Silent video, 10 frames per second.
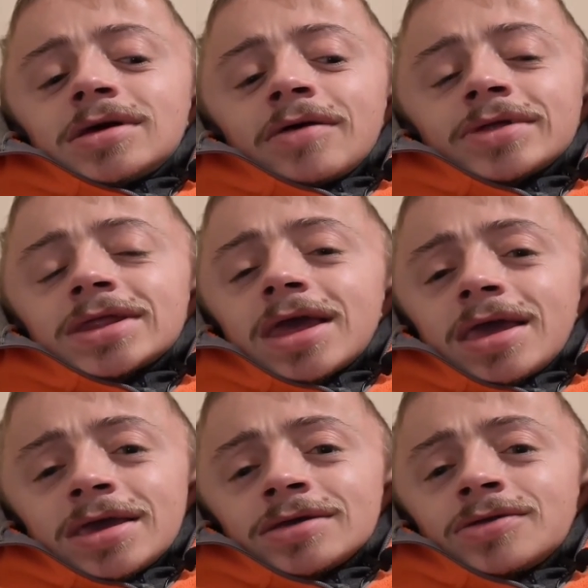I was
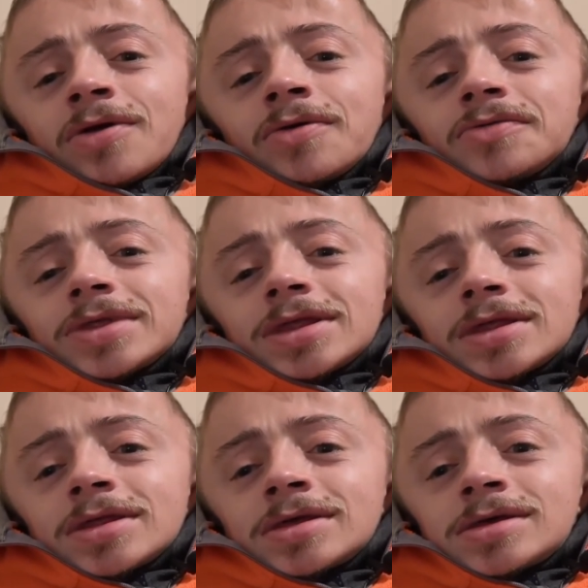taking
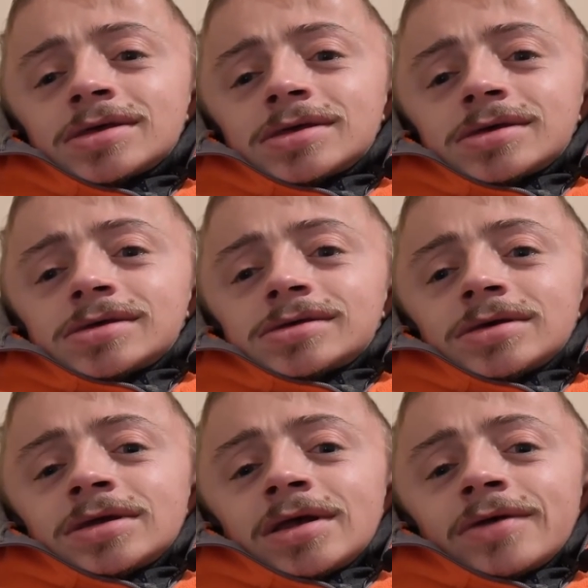notes,
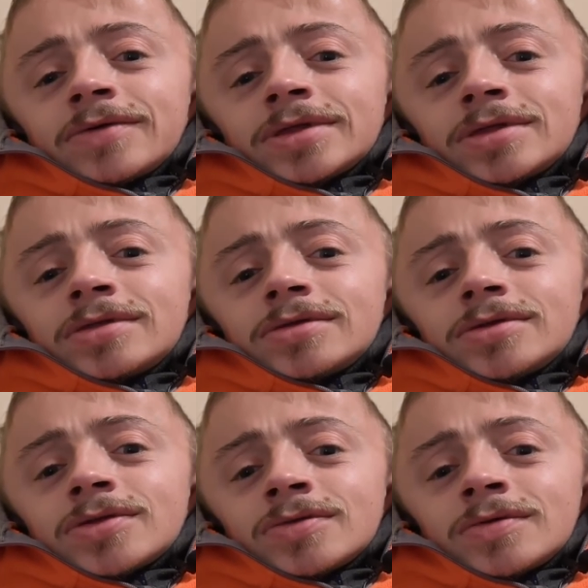and I was
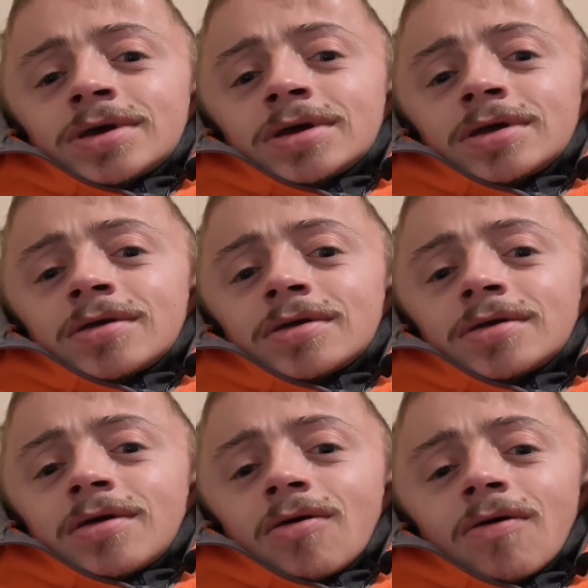doing
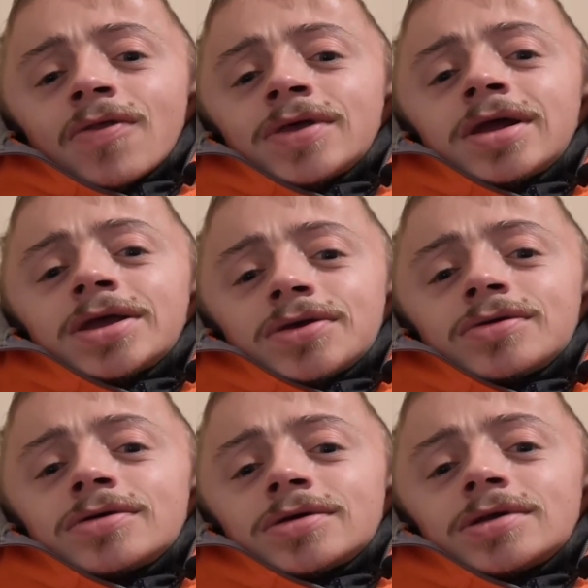all that I
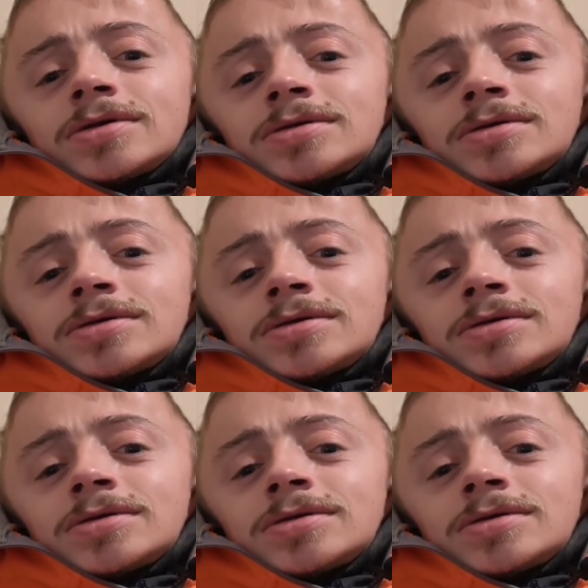could